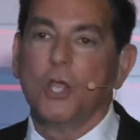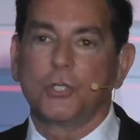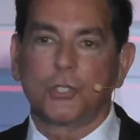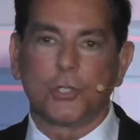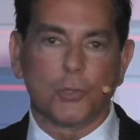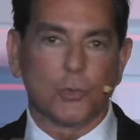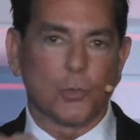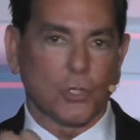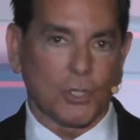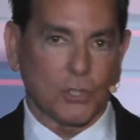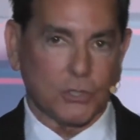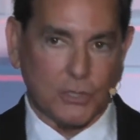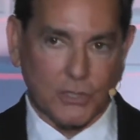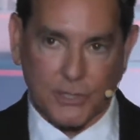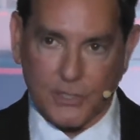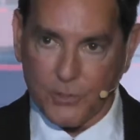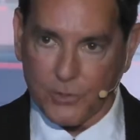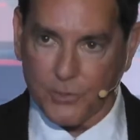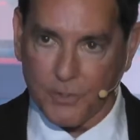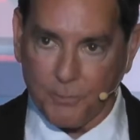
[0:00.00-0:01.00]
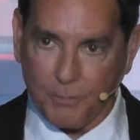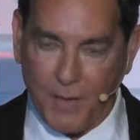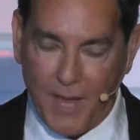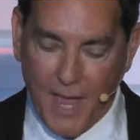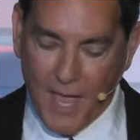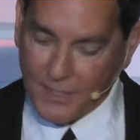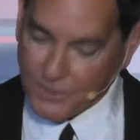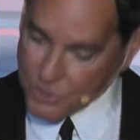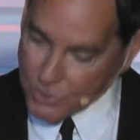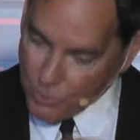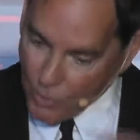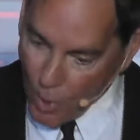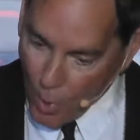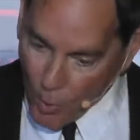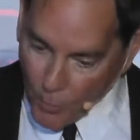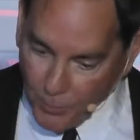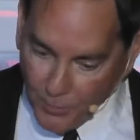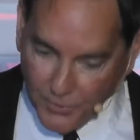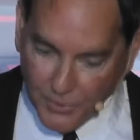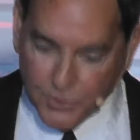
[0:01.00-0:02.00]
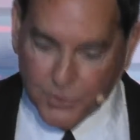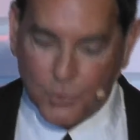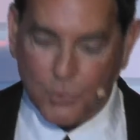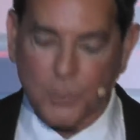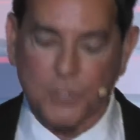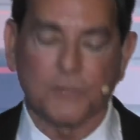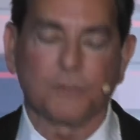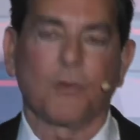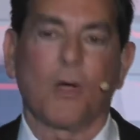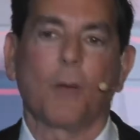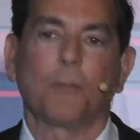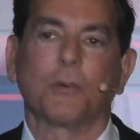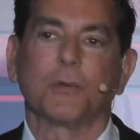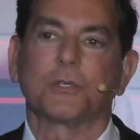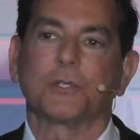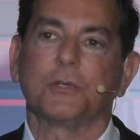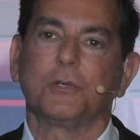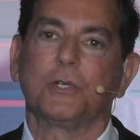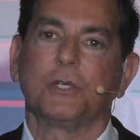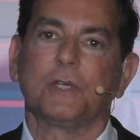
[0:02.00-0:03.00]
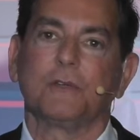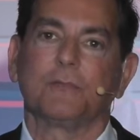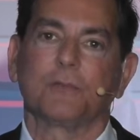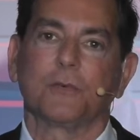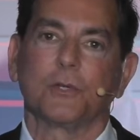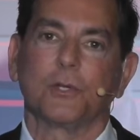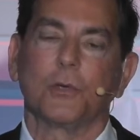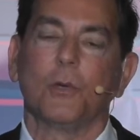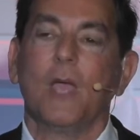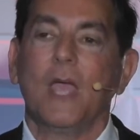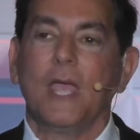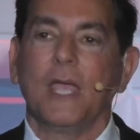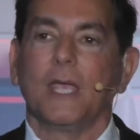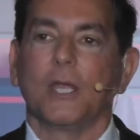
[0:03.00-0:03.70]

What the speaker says: to clear the path, to open the doors of opportunity for you.